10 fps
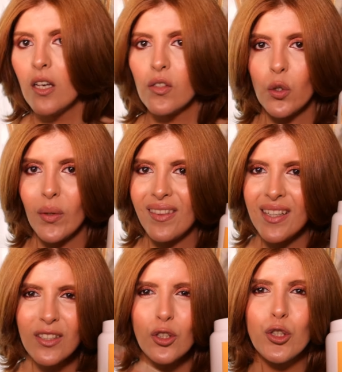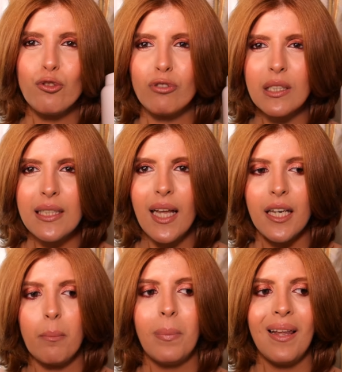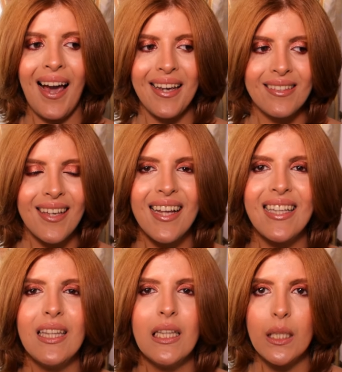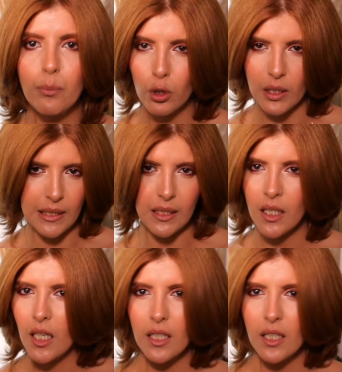So with this you can really like apply it liberally.